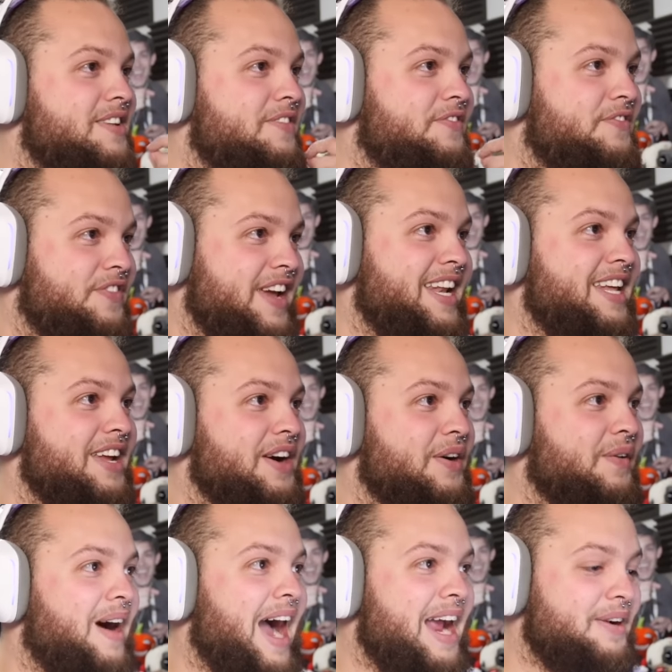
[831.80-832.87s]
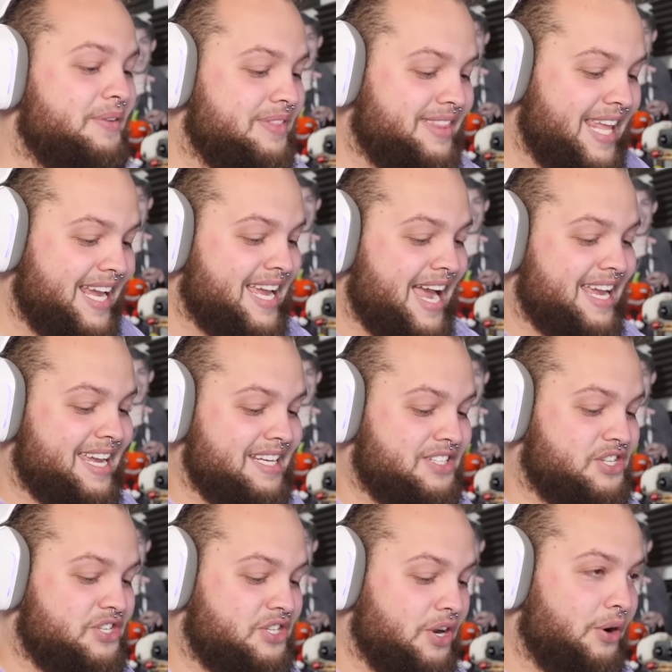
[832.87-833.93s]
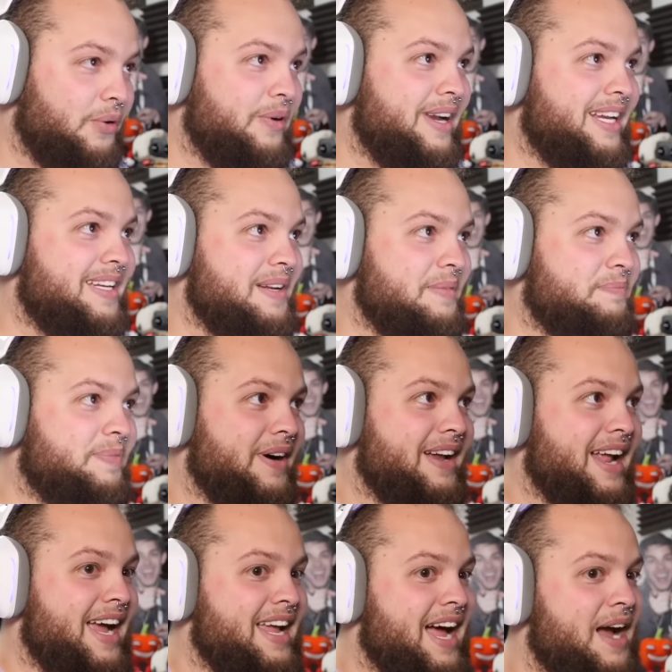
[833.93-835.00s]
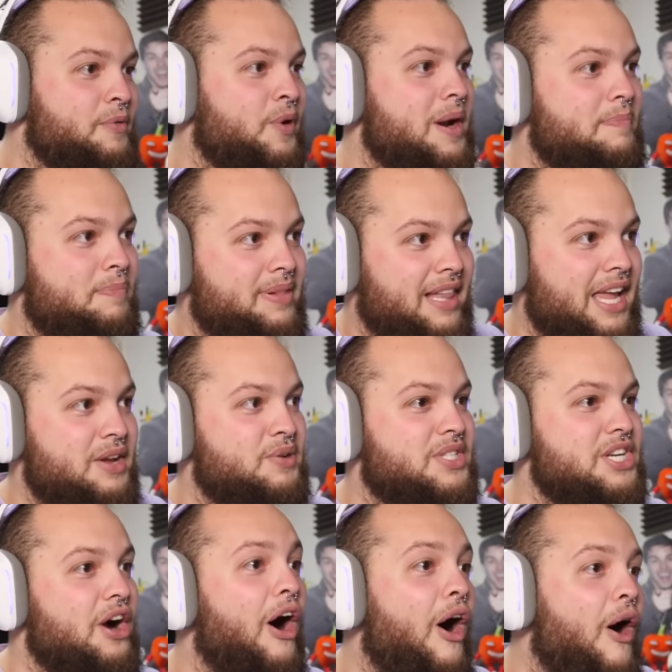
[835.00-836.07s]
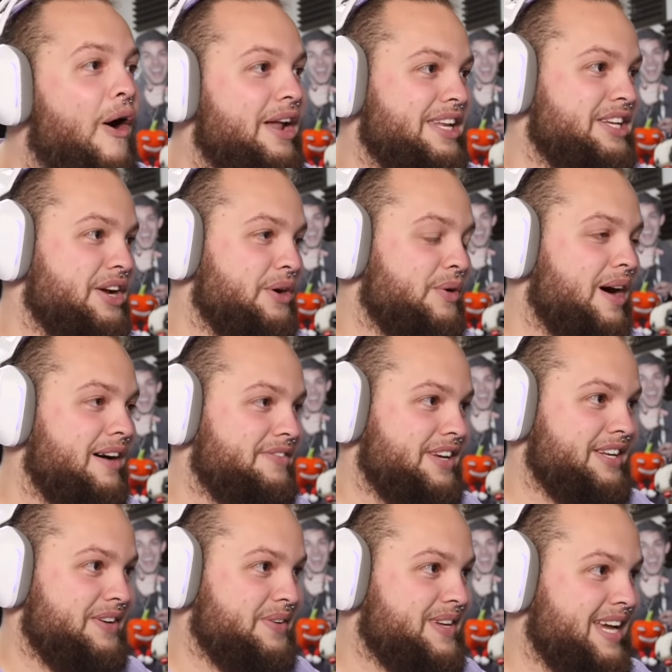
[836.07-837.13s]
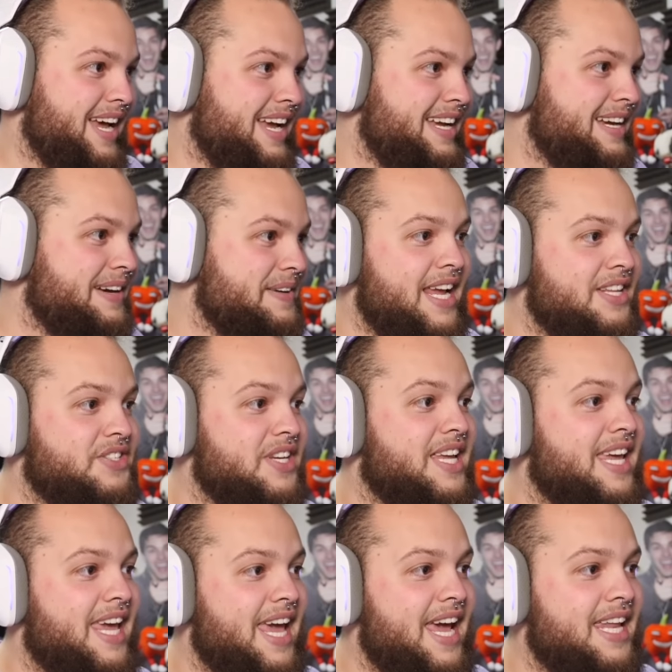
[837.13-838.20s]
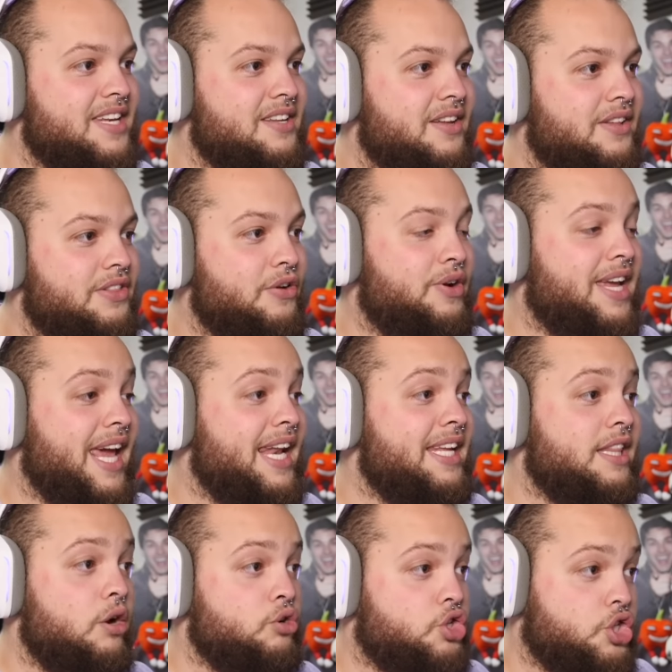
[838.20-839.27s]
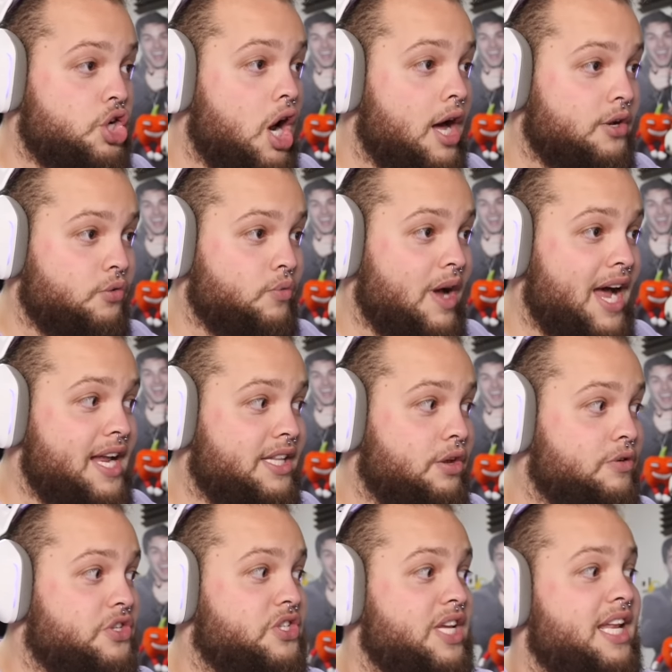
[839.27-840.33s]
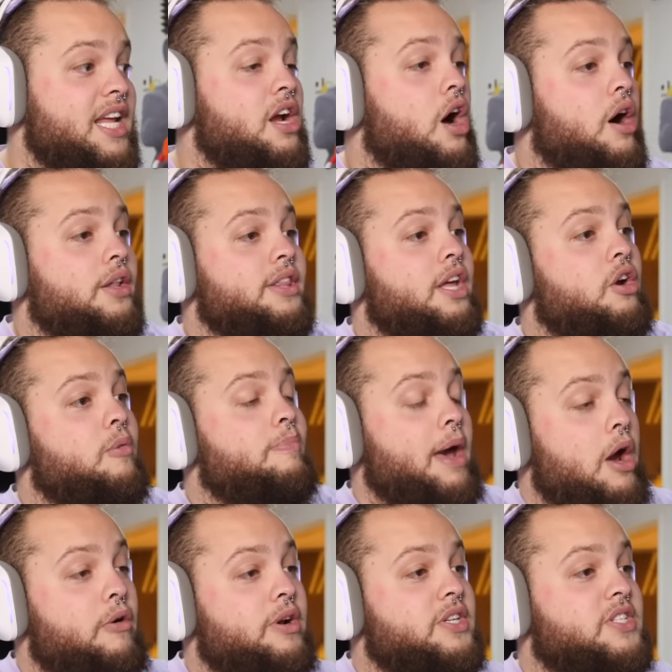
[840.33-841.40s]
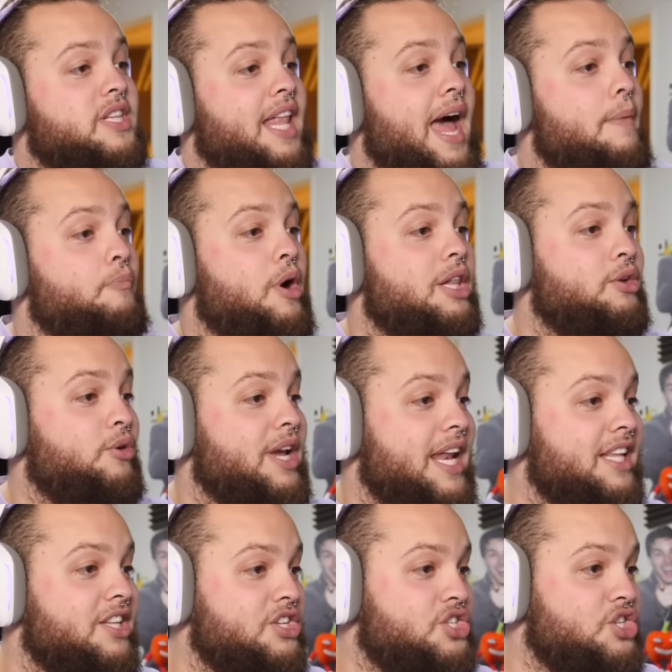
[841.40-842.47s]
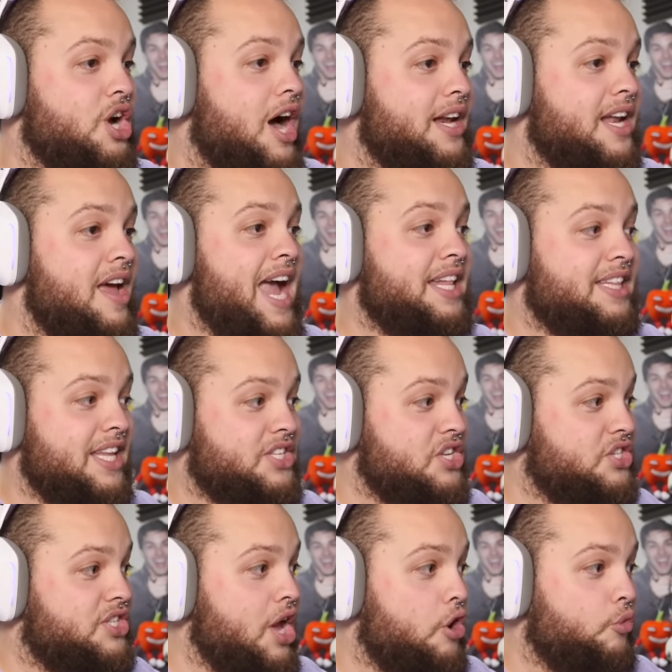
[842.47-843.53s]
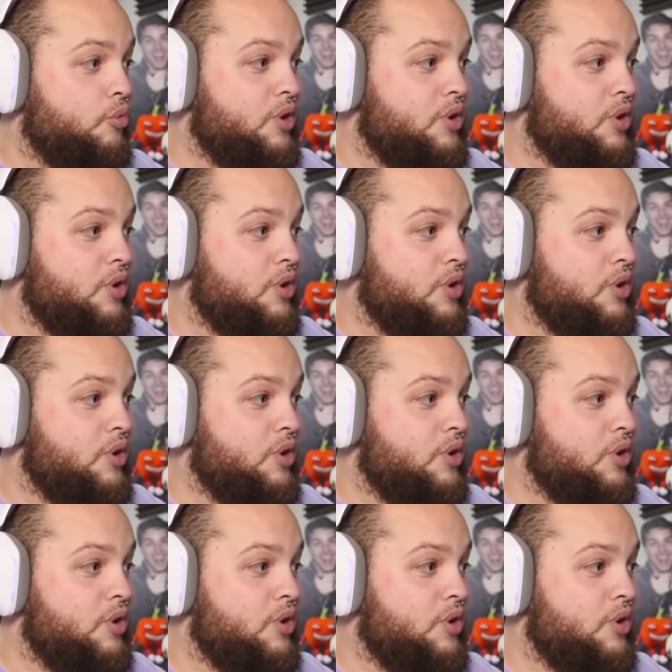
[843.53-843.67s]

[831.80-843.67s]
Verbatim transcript: a video, I don't think I can show it, but I want to play you the audio of it, okay? It's a kid, they're getting their shot, right? They're sitting on their parents' lap while they're getting the shot, and this is their